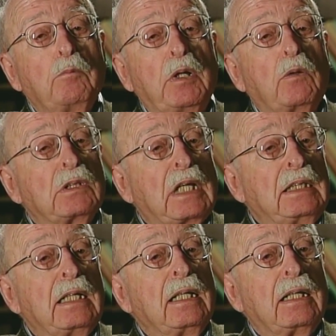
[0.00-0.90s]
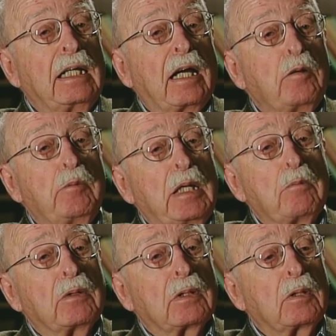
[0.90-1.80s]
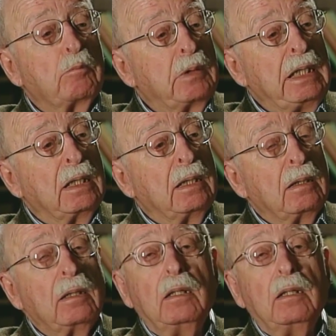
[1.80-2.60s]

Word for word: because I didn't think I'd be able to complete it.